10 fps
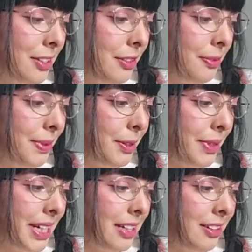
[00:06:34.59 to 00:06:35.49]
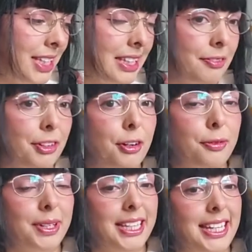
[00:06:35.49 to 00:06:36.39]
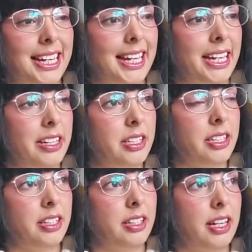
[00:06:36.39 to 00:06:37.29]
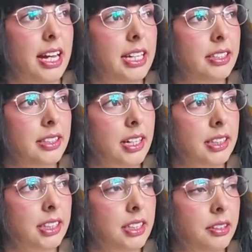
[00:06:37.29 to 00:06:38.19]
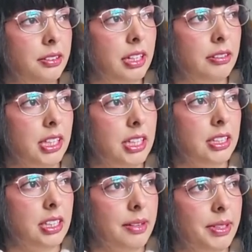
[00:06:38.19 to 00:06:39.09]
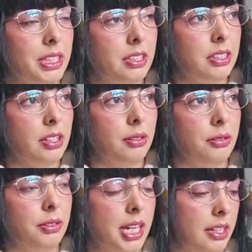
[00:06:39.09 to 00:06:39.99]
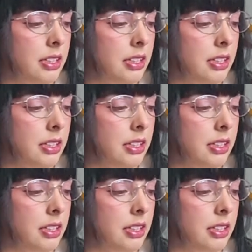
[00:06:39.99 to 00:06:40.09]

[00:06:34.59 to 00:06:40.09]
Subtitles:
you've been wearing Lolita for over a decade. I started in 2007, so yeah.